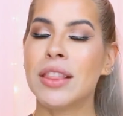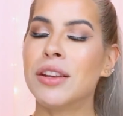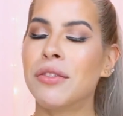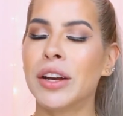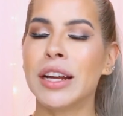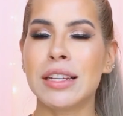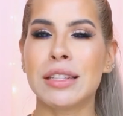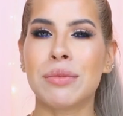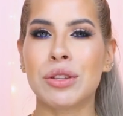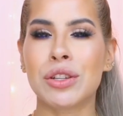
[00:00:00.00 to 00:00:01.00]
Don't forget to
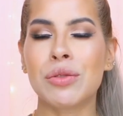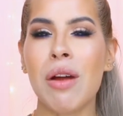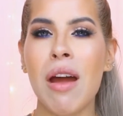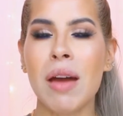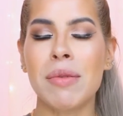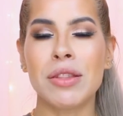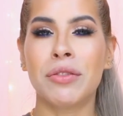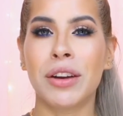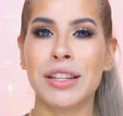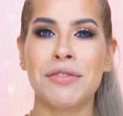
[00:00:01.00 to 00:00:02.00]
subscribe, and don't
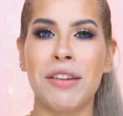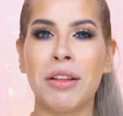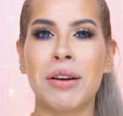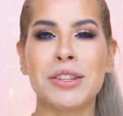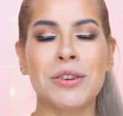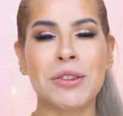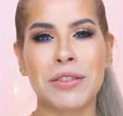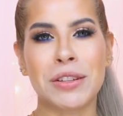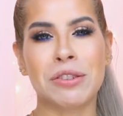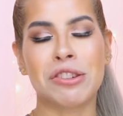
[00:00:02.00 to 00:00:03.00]
forget to follow us all
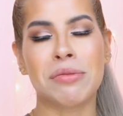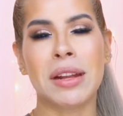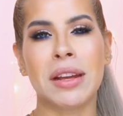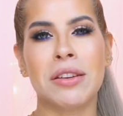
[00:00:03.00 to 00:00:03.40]
over social media.